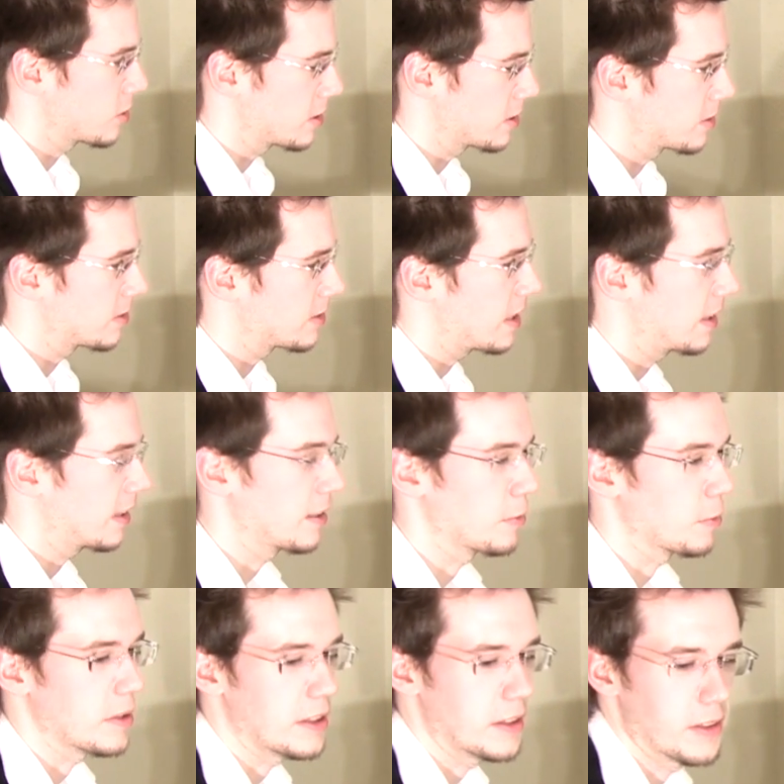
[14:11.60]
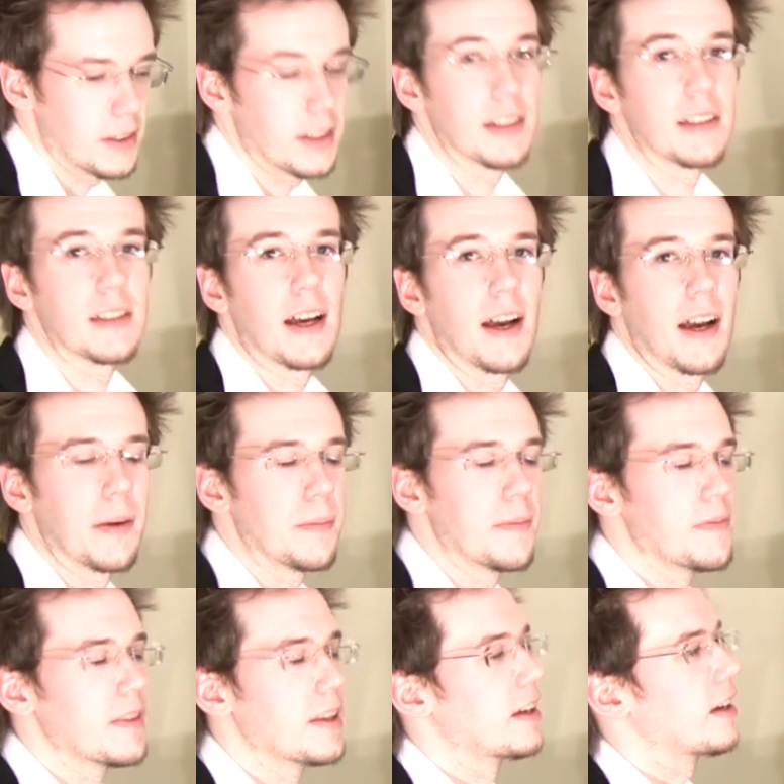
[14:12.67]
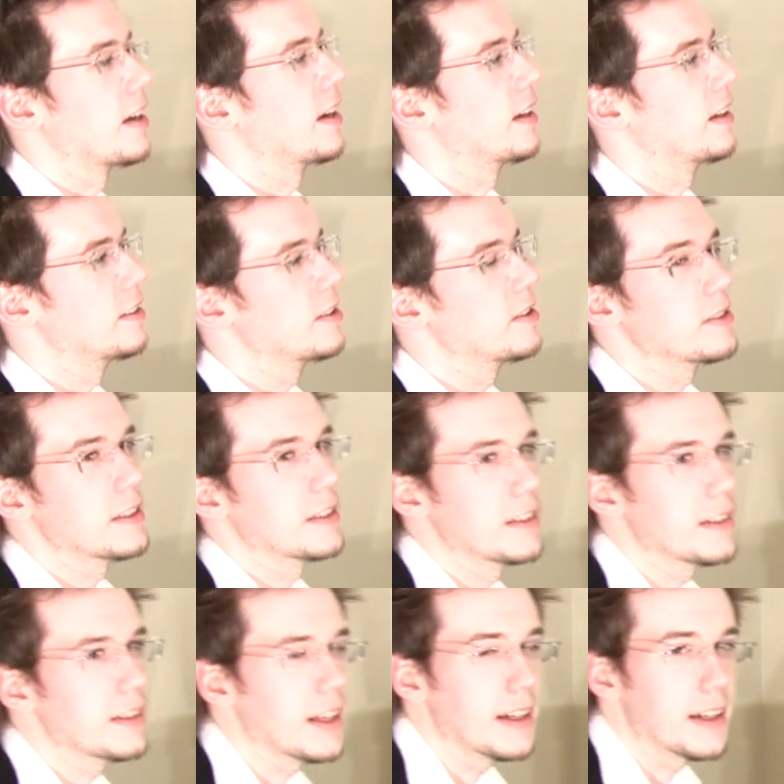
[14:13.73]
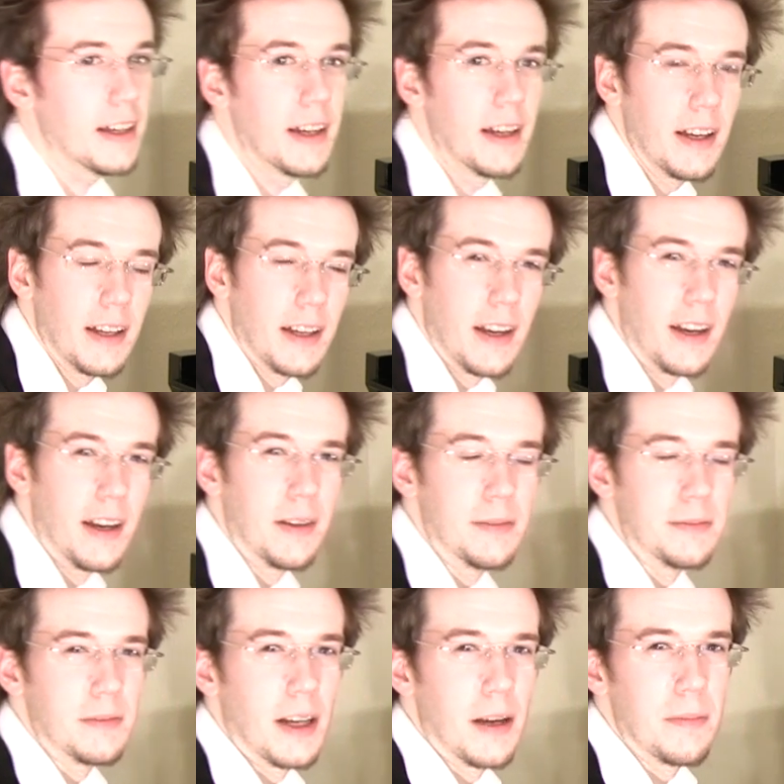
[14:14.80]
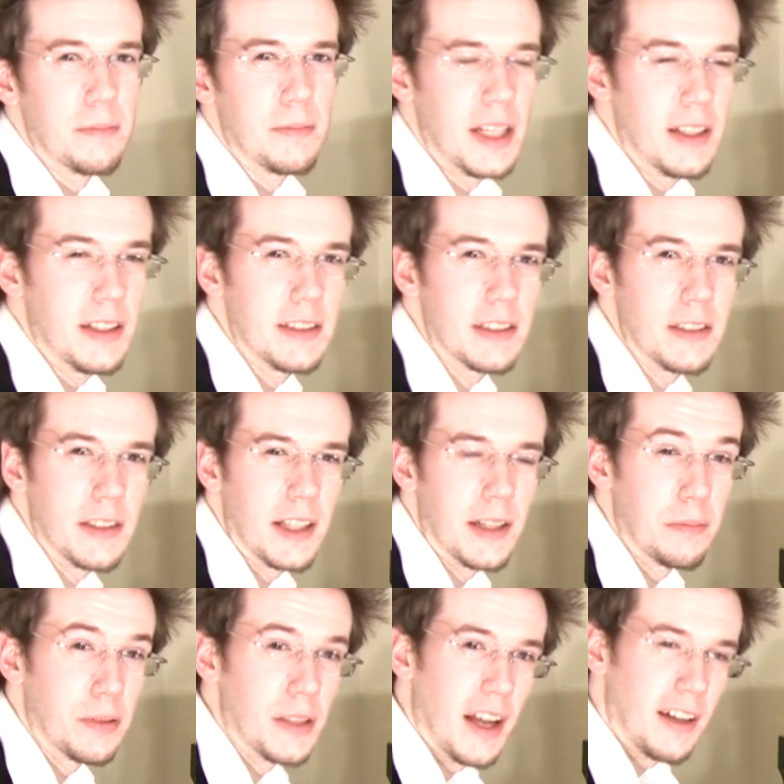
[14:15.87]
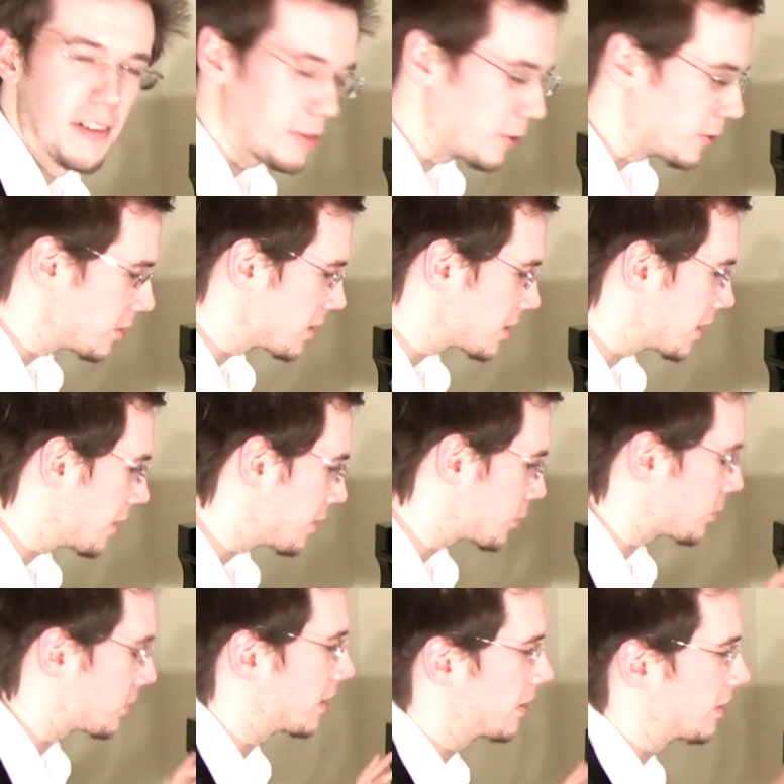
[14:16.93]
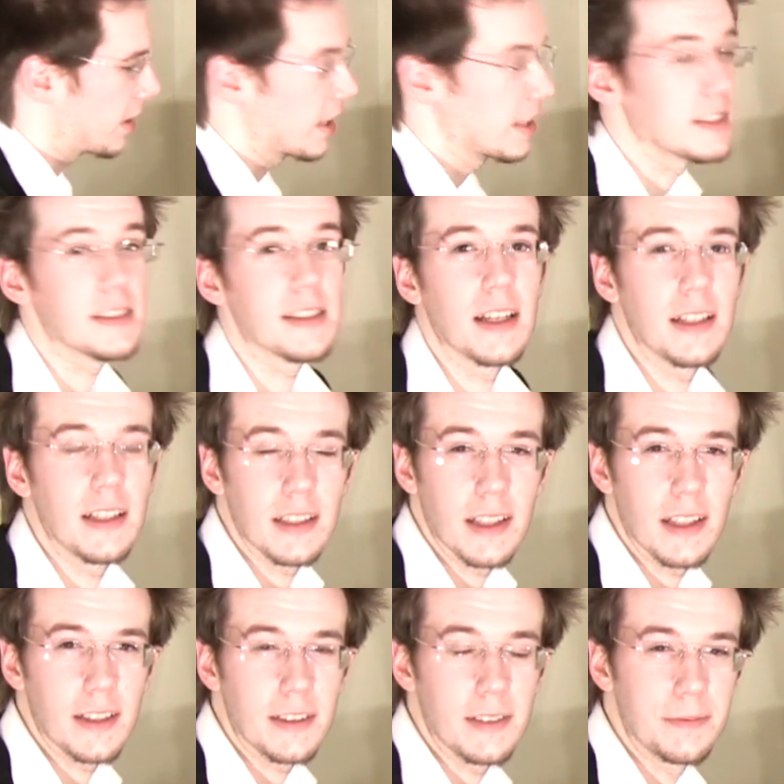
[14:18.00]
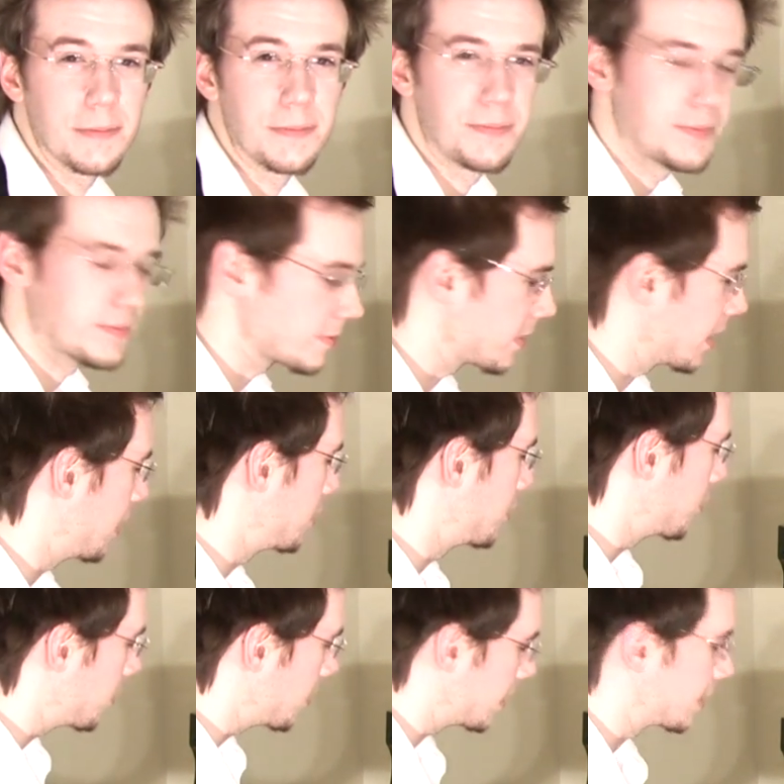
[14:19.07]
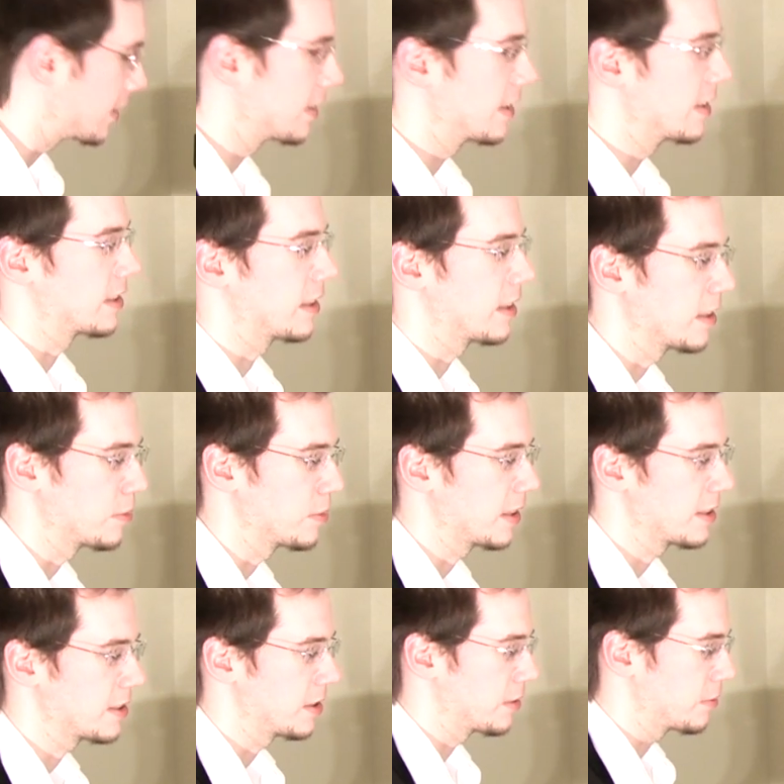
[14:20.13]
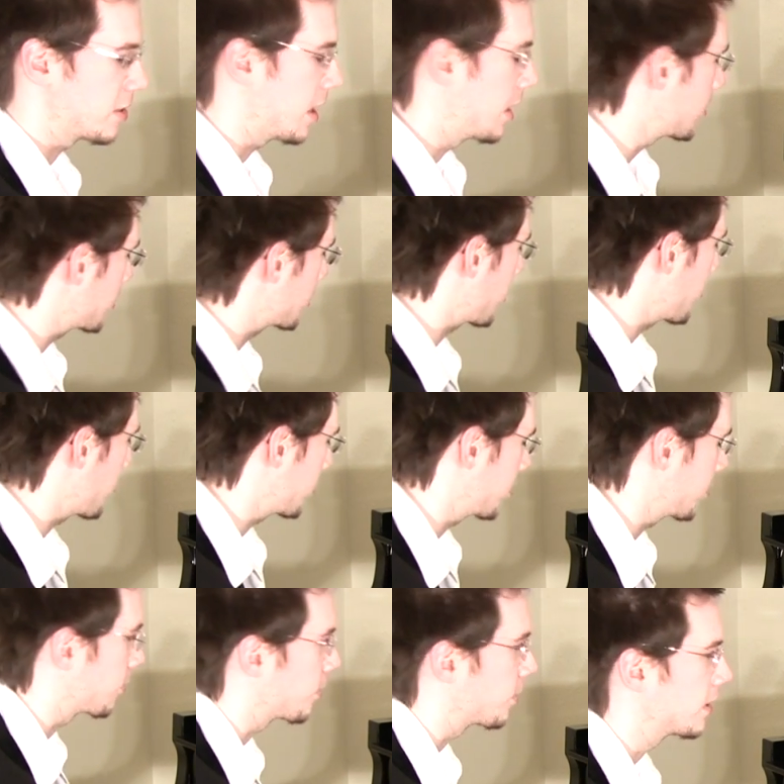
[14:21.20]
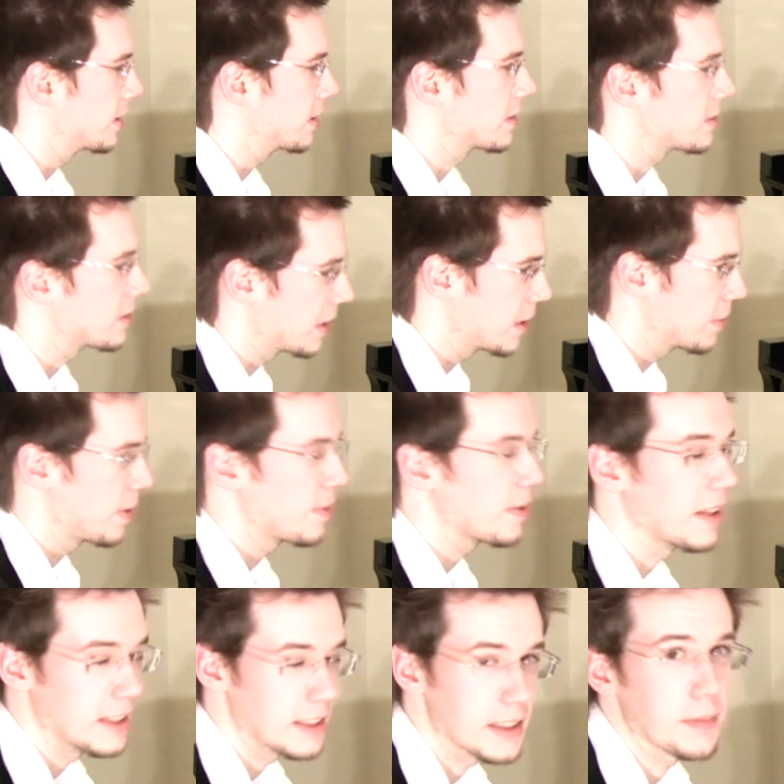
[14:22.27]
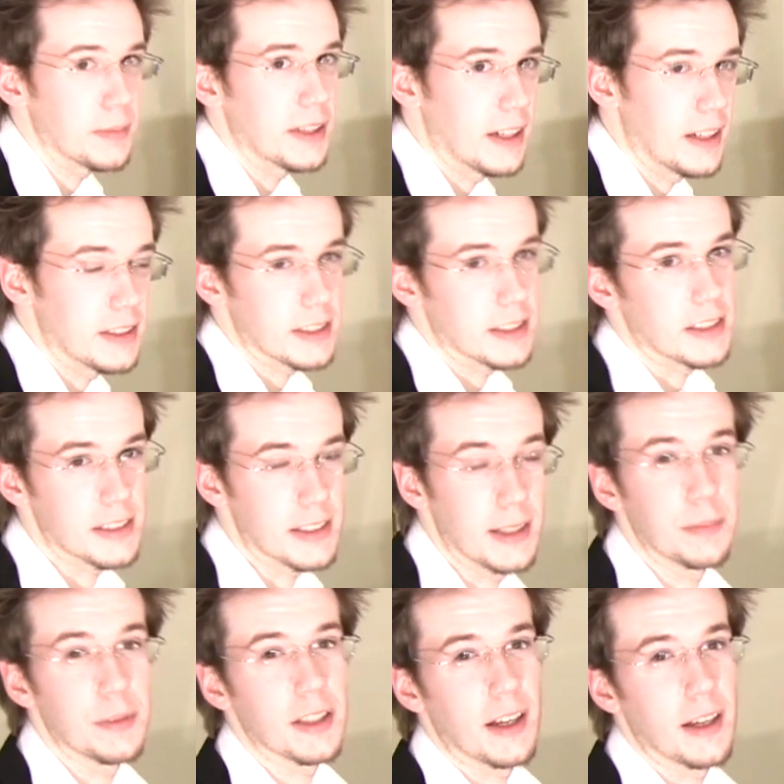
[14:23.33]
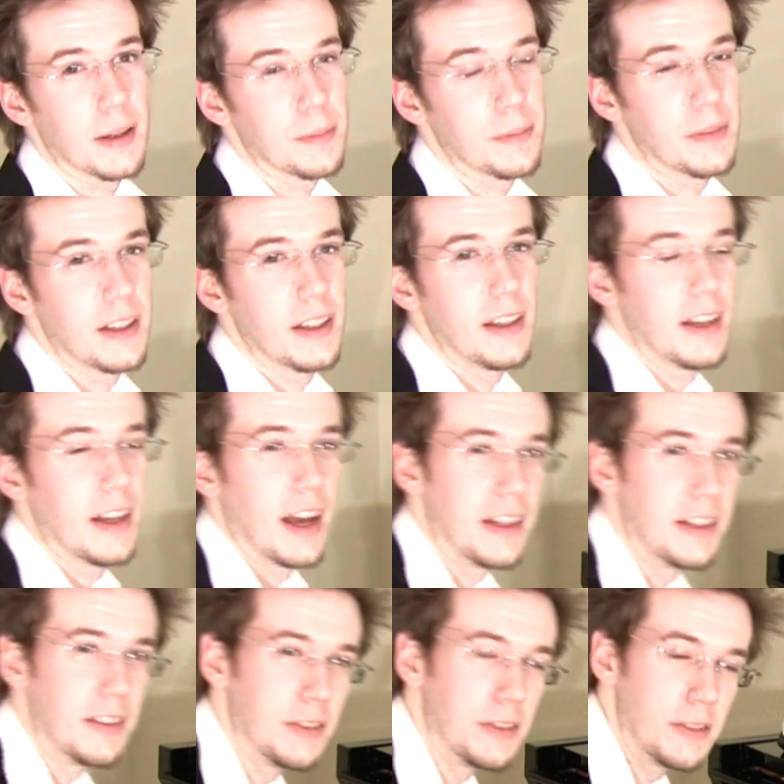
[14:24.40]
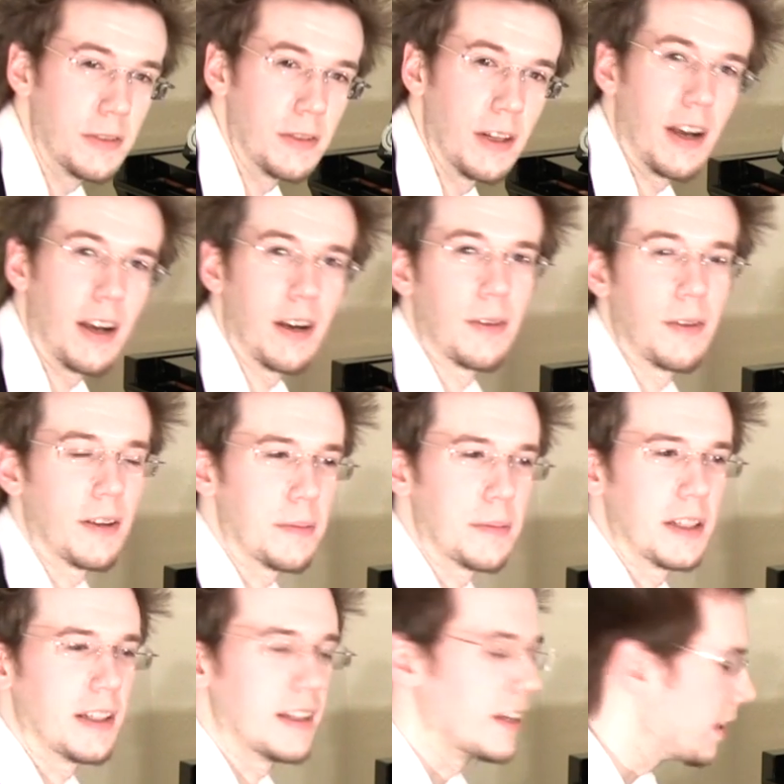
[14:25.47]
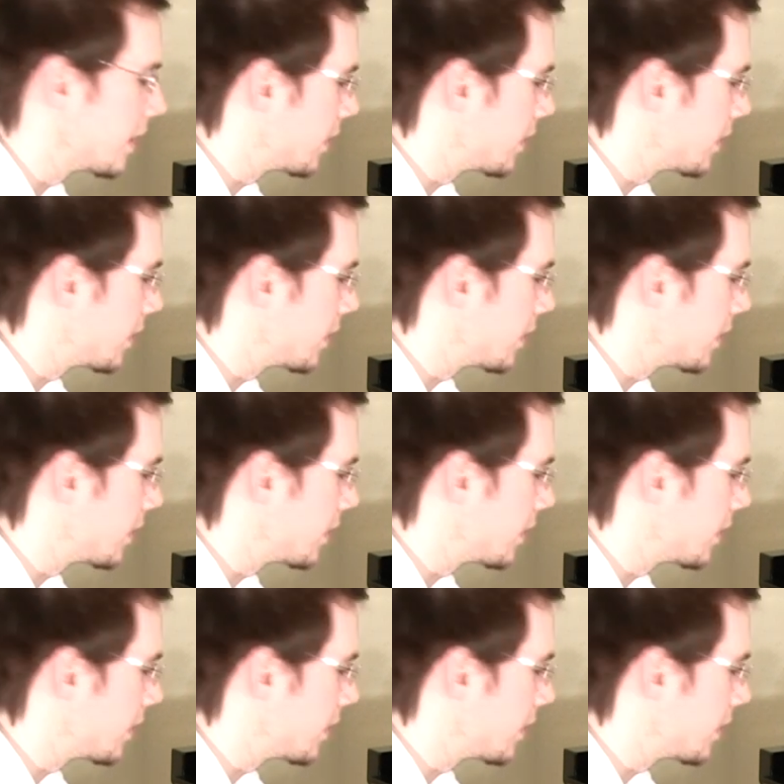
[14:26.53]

just take it 1 note at a time. And using like a means to like blindfold yourself so that you can't see anything and do it is good, because chances are when you're rolling this, you're going to be playing something else at the same time. And you do not want to be